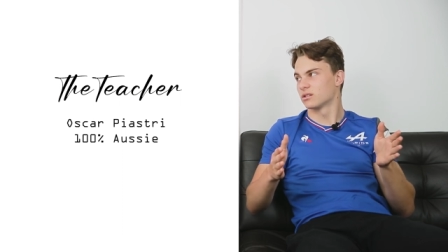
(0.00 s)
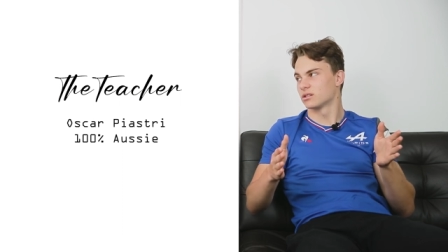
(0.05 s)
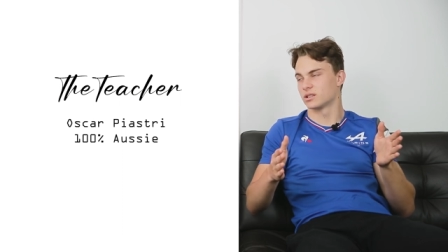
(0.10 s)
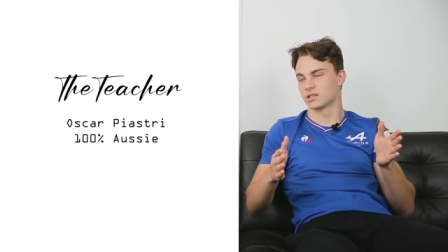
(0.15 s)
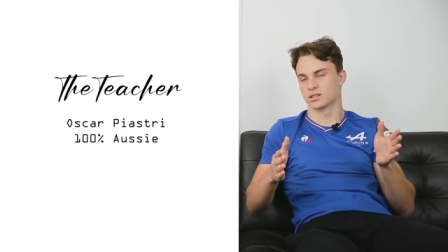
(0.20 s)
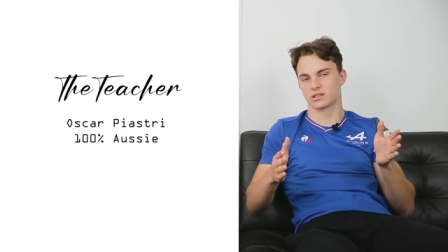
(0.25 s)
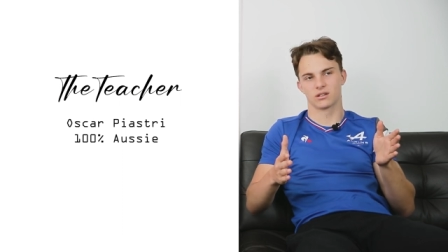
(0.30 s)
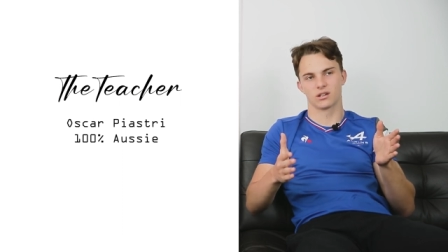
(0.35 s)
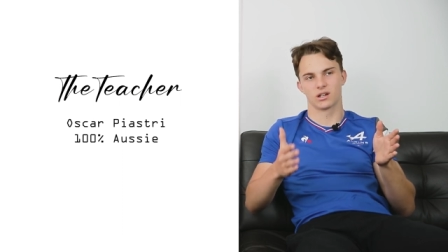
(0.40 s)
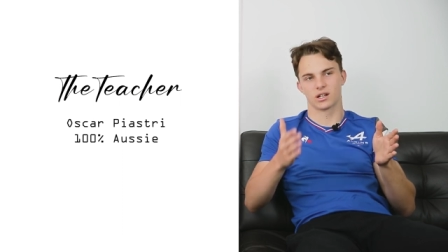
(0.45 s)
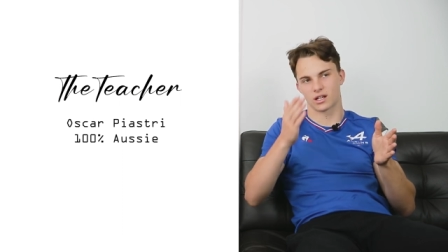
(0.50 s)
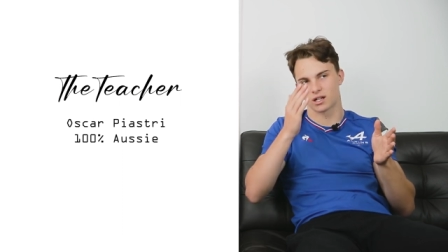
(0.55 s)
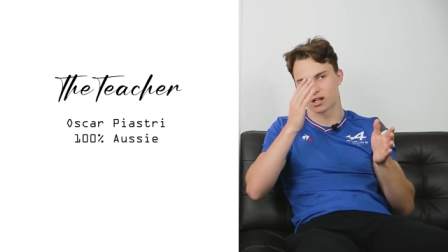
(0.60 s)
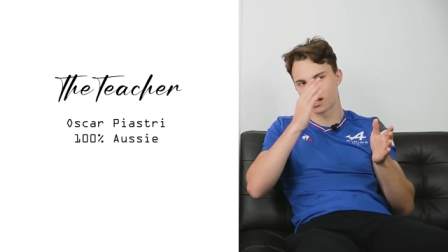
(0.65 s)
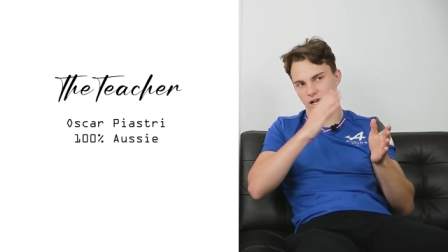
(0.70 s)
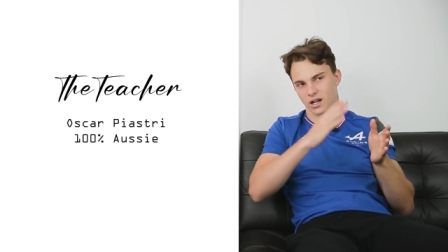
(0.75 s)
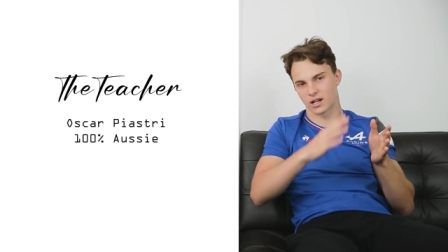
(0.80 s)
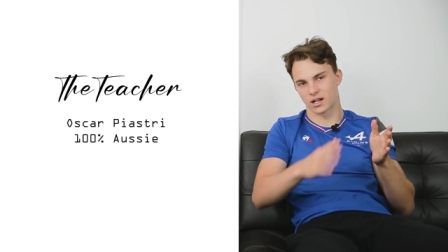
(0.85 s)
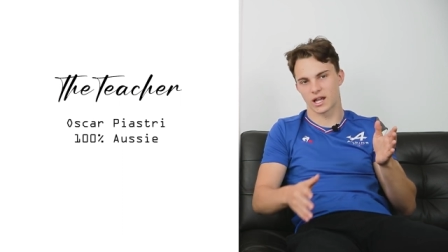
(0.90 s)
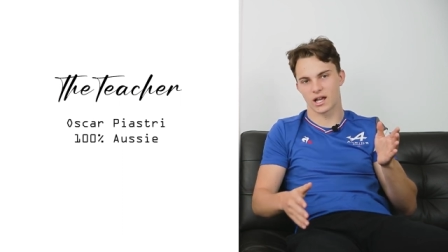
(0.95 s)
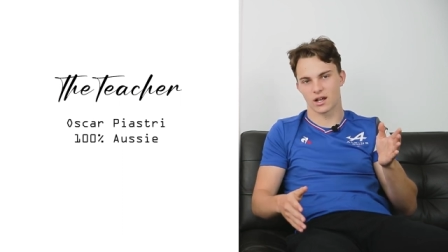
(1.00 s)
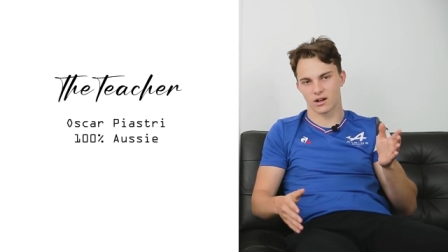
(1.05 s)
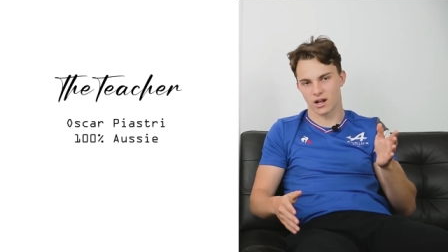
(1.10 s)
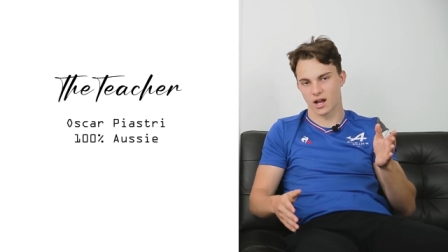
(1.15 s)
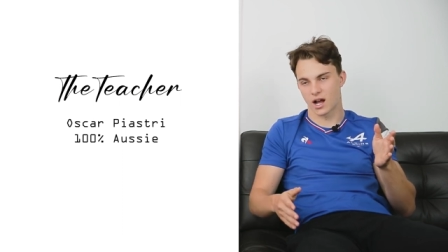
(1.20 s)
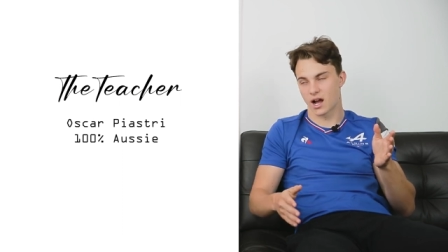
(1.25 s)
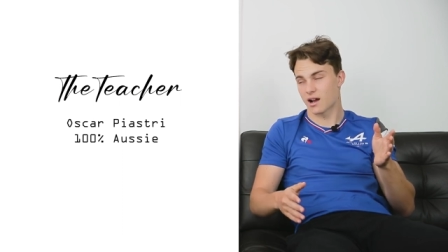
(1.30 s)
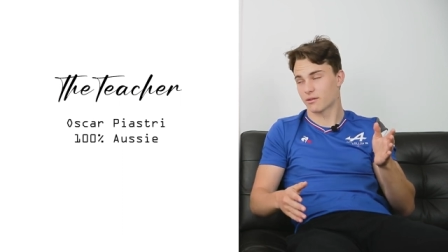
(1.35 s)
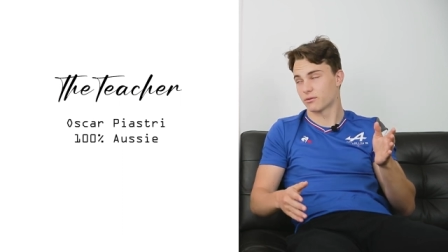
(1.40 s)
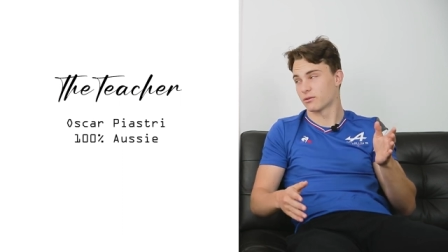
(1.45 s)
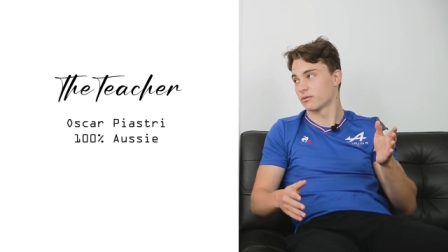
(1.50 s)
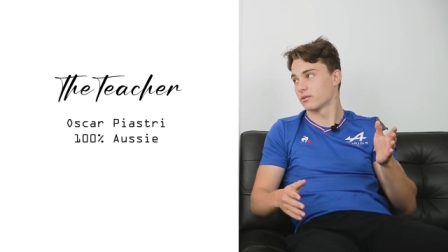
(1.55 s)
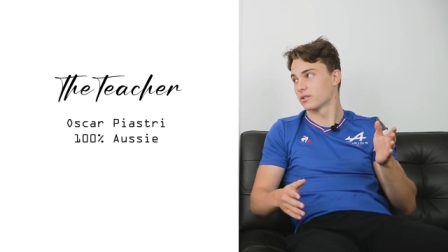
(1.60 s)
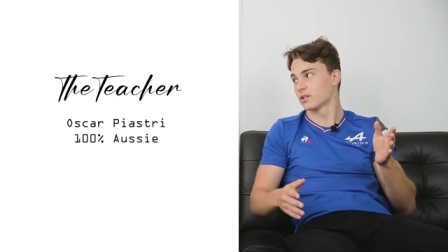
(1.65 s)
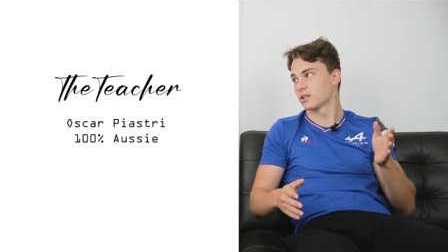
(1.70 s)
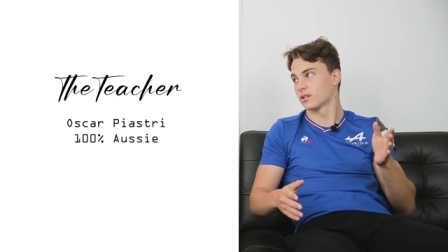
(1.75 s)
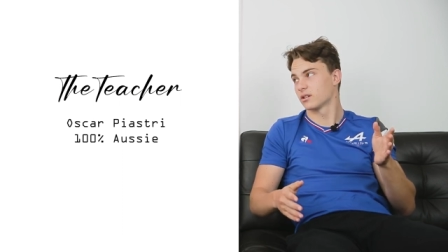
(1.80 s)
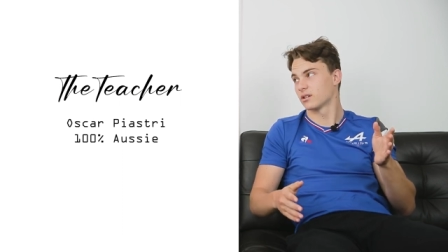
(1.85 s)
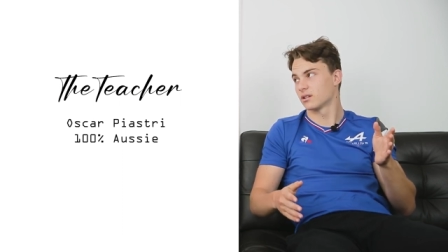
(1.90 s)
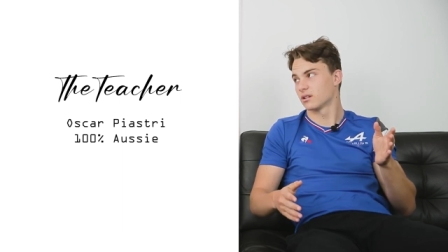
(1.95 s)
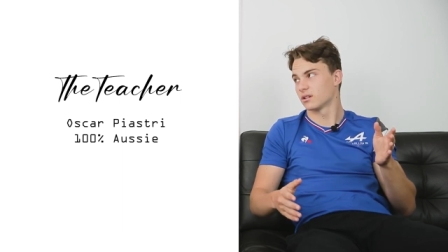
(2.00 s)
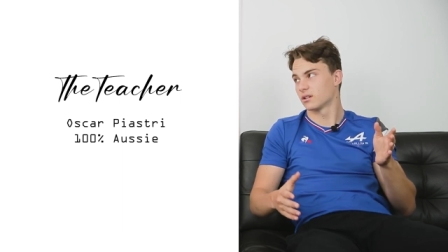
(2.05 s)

just like cut out half of it,